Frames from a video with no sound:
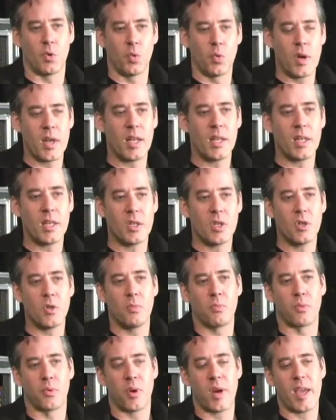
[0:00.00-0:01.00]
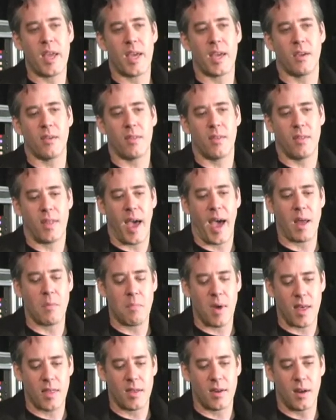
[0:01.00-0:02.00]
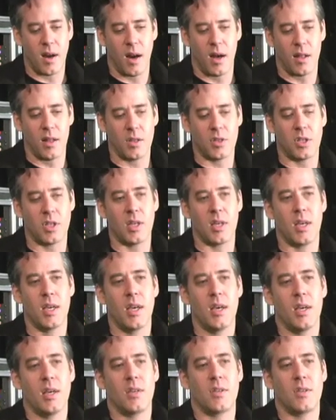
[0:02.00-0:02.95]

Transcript: really do bring that methodology